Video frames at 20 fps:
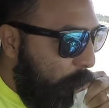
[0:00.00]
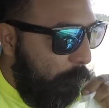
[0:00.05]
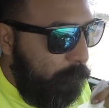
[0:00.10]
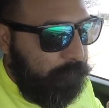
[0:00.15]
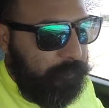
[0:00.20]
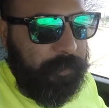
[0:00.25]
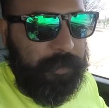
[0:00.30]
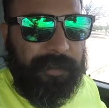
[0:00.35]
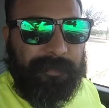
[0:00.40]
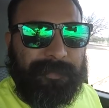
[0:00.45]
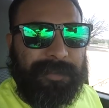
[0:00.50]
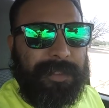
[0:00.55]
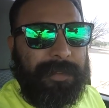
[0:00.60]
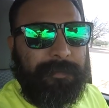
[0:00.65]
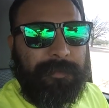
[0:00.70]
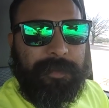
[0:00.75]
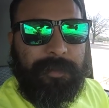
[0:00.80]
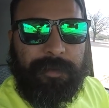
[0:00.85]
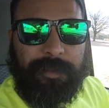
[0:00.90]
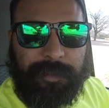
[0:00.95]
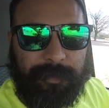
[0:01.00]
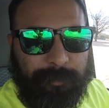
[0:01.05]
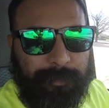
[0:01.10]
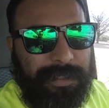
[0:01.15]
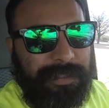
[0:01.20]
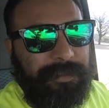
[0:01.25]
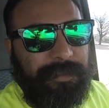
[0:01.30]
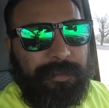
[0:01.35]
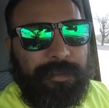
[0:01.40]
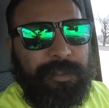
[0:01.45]
Sometimes in this
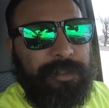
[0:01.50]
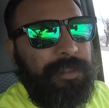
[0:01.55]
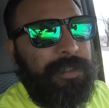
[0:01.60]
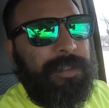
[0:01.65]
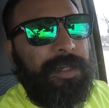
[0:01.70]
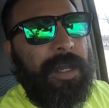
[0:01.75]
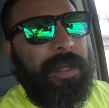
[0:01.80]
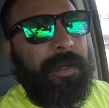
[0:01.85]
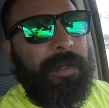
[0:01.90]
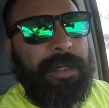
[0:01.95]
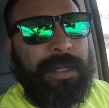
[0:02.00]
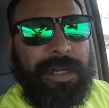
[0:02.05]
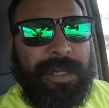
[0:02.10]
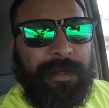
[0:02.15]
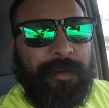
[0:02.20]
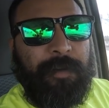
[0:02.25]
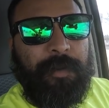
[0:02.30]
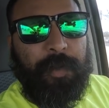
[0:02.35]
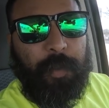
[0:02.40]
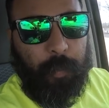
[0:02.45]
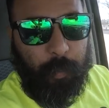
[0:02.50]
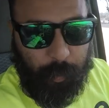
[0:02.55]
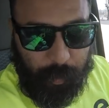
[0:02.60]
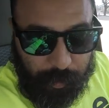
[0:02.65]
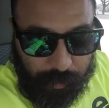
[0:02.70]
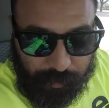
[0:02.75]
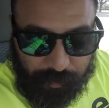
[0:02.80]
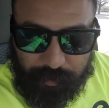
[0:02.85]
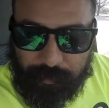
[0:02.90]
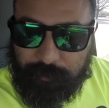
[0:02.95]
business, you just gotta eat on the
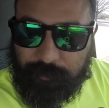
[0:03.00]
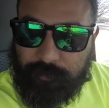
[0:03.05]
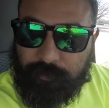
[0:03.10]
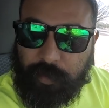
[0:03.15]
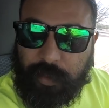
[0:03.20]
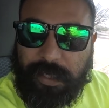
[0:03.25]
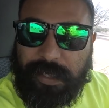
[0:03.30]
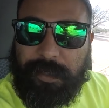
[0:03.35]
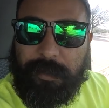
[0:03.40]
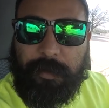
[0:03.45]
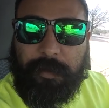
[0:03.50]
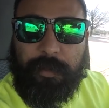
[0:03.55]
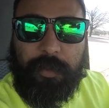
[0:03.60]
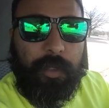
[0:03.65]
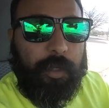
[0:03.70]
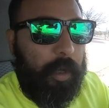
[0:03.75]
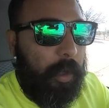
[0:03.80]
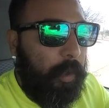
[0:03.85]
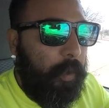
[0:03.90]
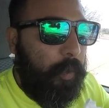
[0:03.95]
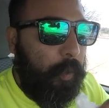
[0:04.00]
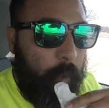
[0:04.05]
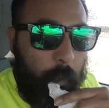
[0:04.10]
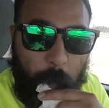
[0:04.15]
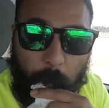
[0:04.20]
run, eat on the go.